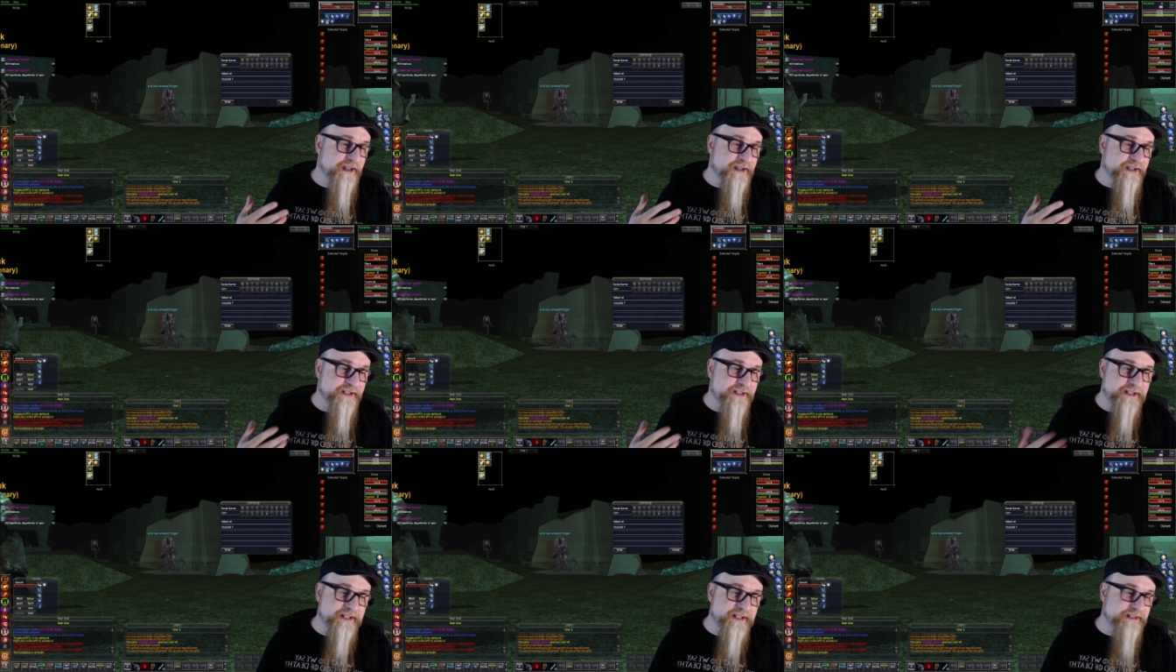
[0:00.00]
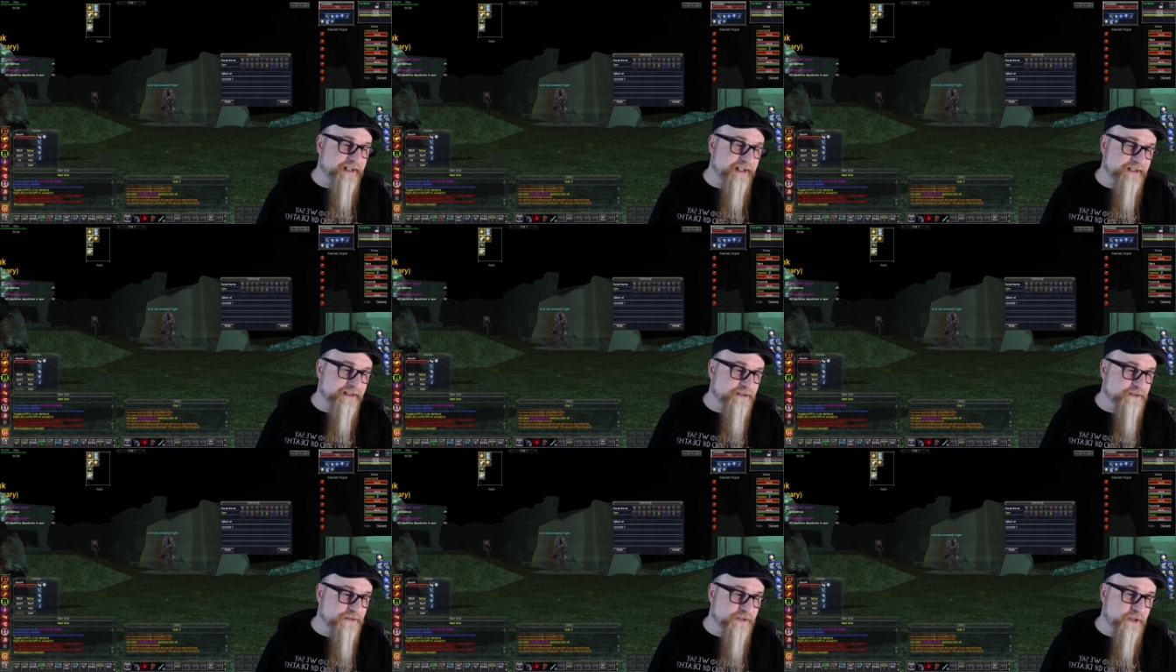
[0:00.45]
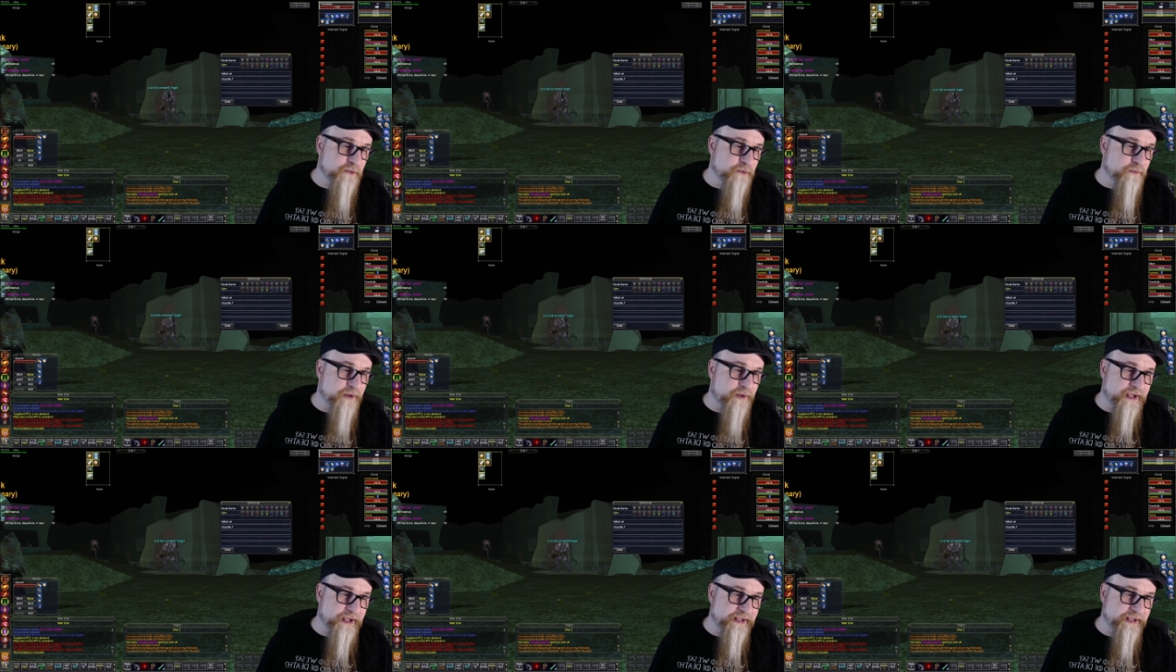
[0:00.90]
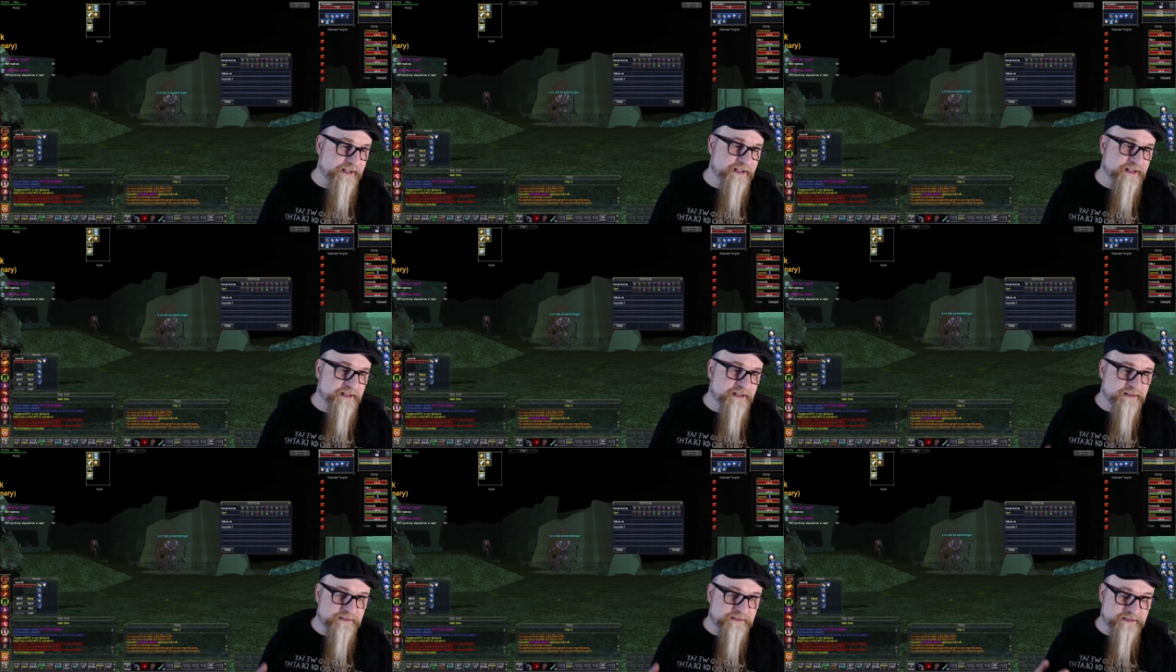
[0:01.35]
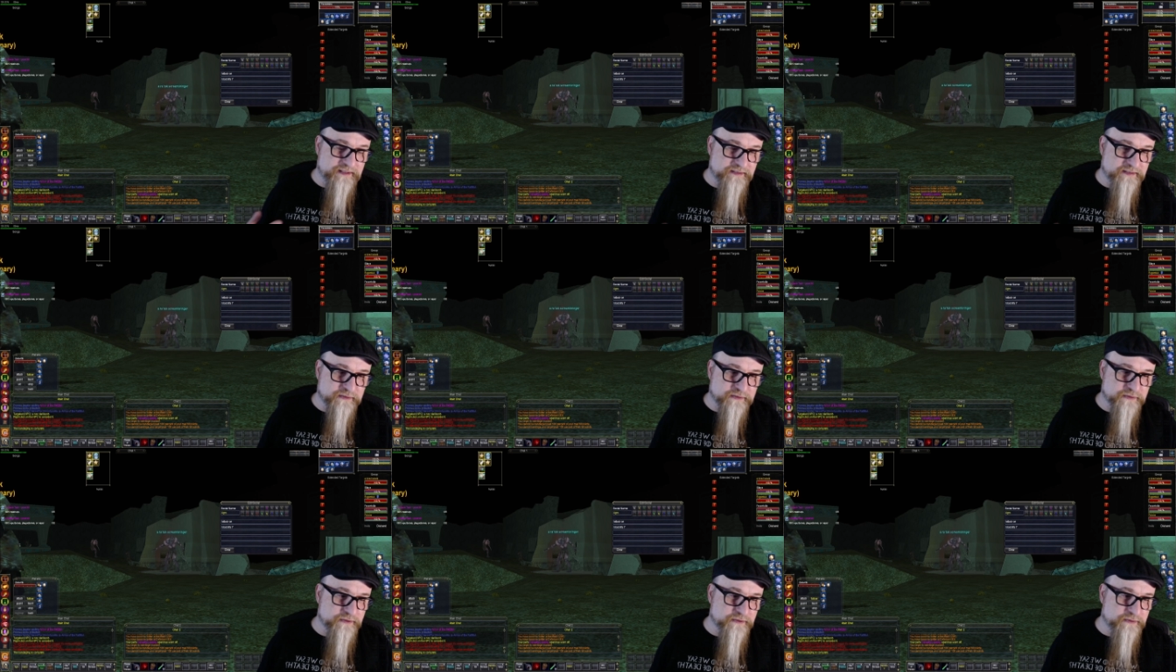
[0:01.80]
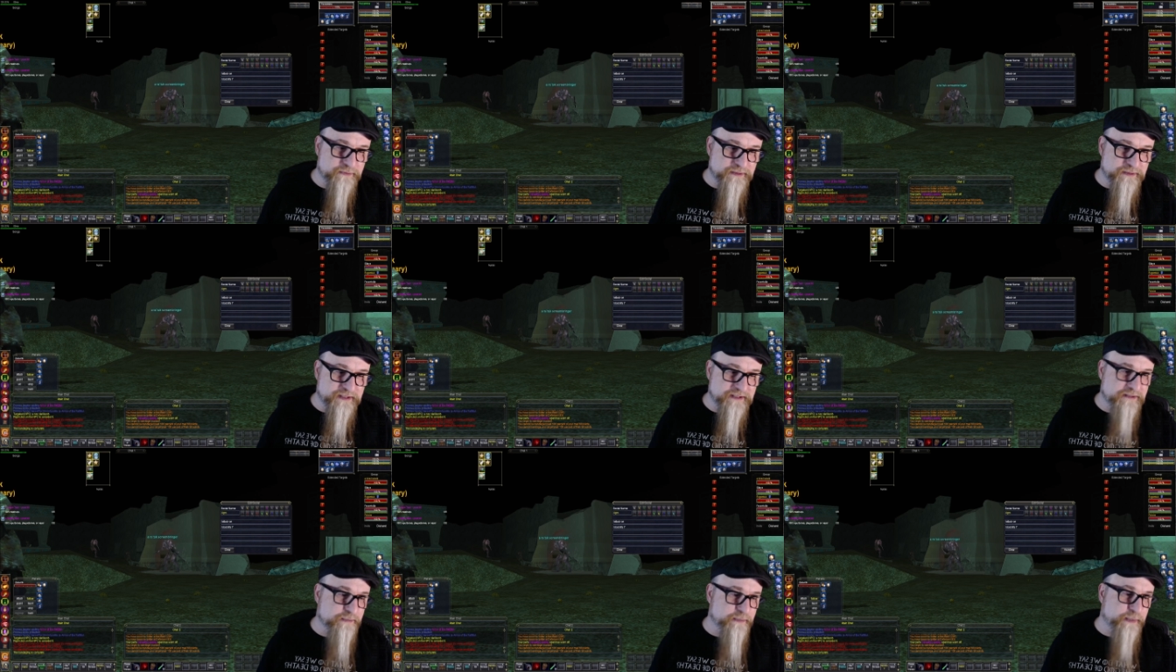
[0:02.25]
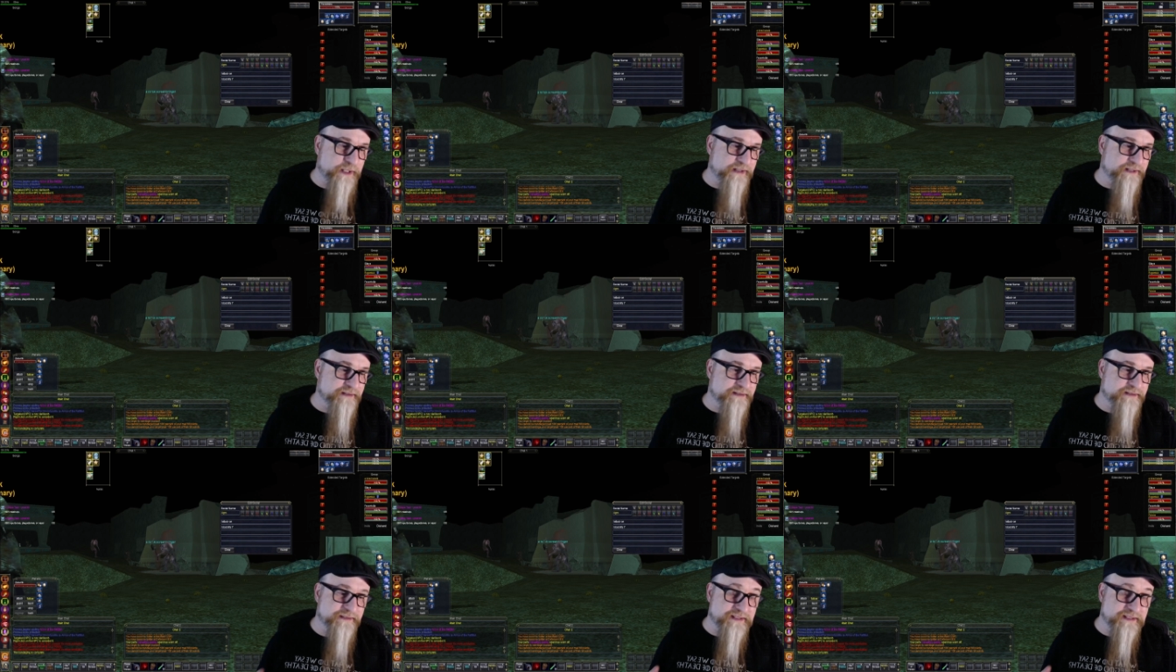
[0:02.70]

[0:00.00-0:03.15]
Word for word: Again, I don't know why they screwed with these buttons.